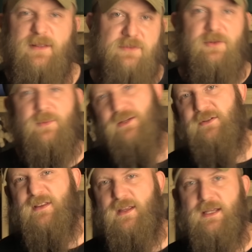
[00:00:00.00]
assuming
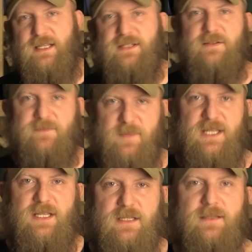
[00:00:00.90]
you're to the east of
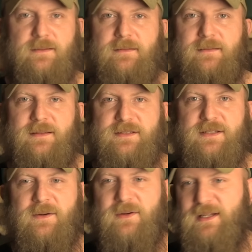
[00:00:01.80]
me,
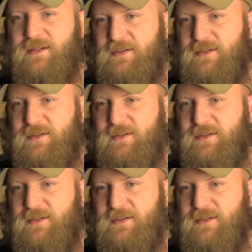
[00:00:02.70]
it's already